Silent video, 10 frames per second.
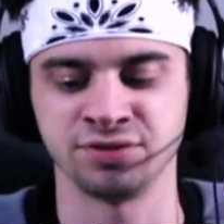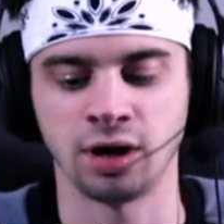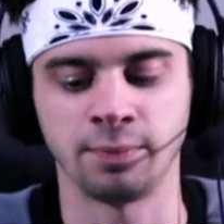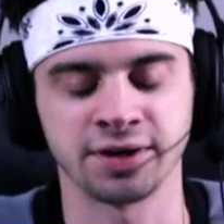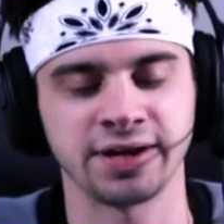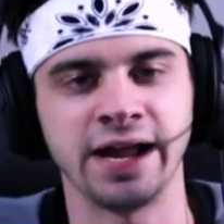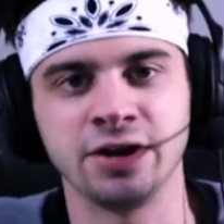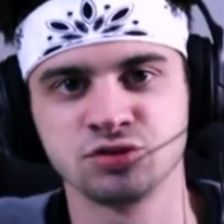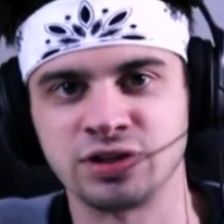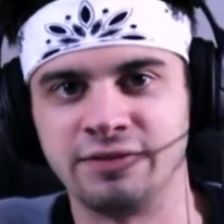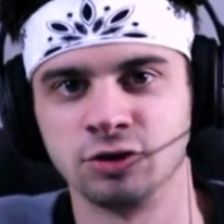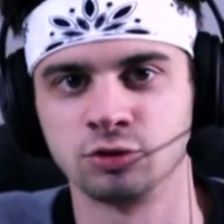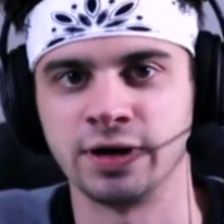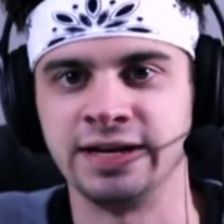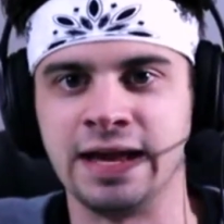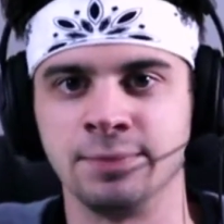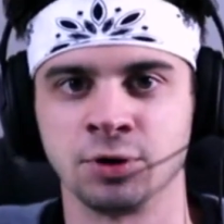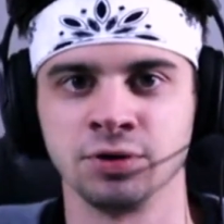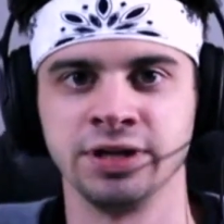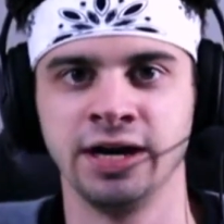Mark Andrews have a great game
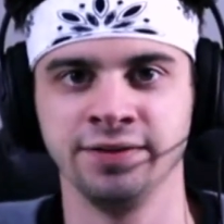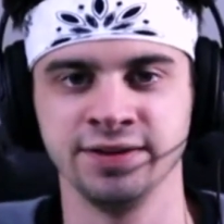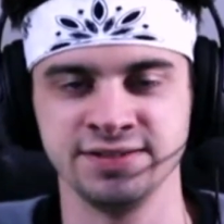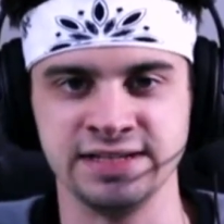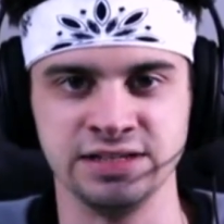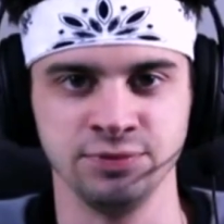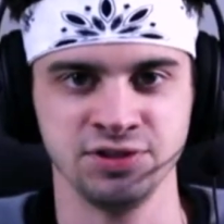early on this season.